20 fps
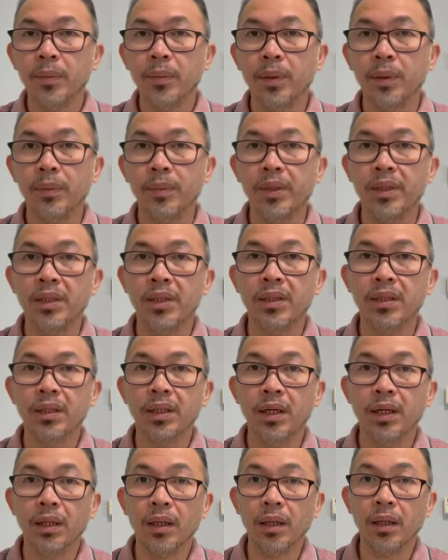emergency
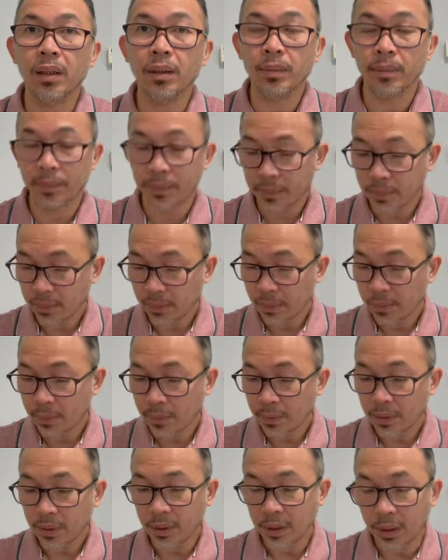alarm,
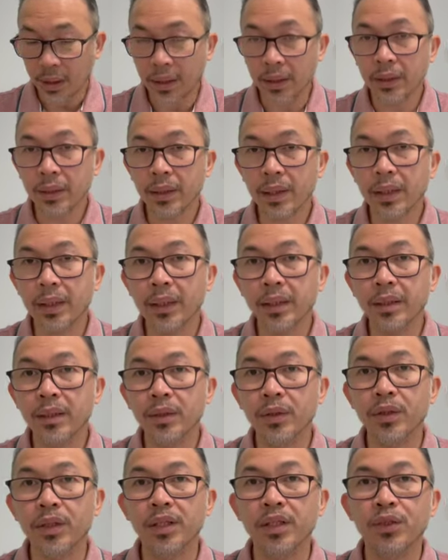and then you
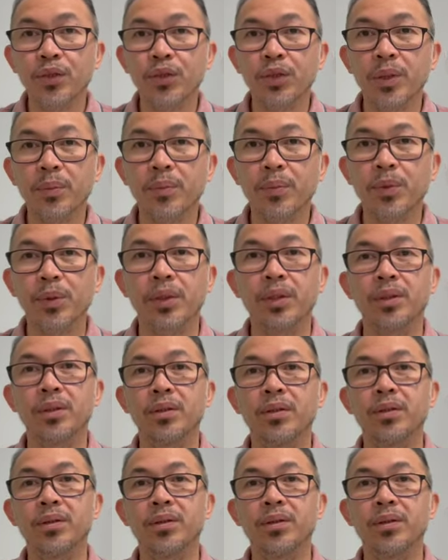need to report,